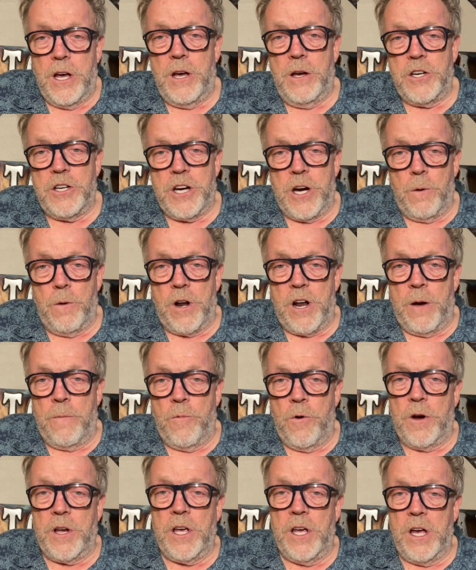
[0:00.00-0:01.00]
share what I'm
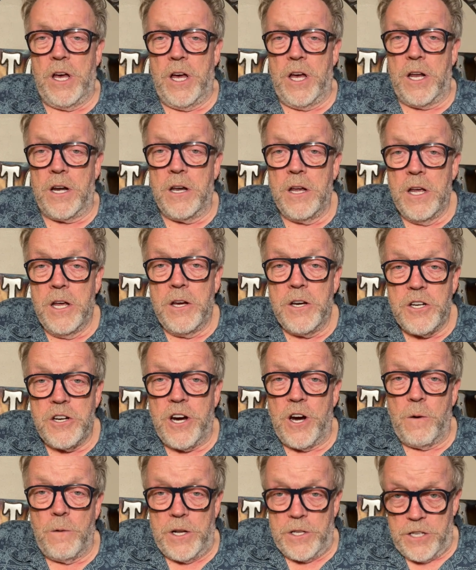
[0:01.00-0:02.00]
working on,
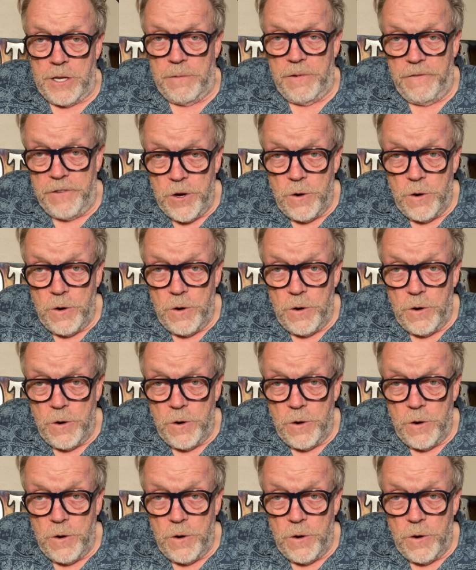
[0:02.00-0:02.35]
share what some of